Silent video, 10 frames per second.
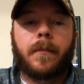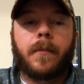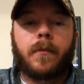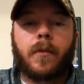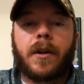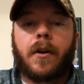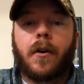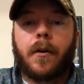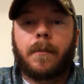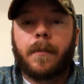
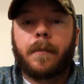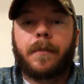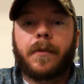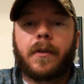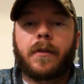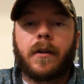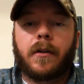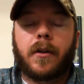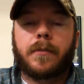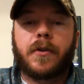rearm
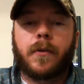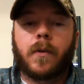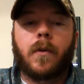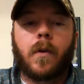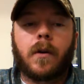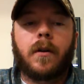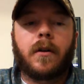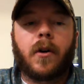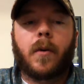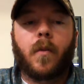alarm 2 or
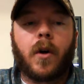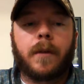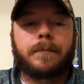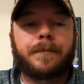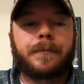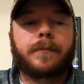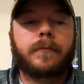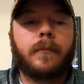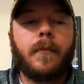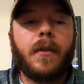alarm 1.
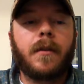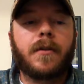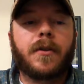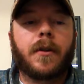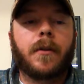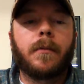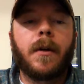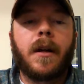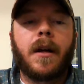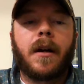So
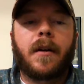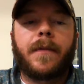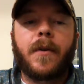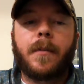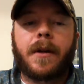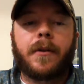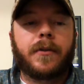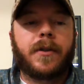a few barrels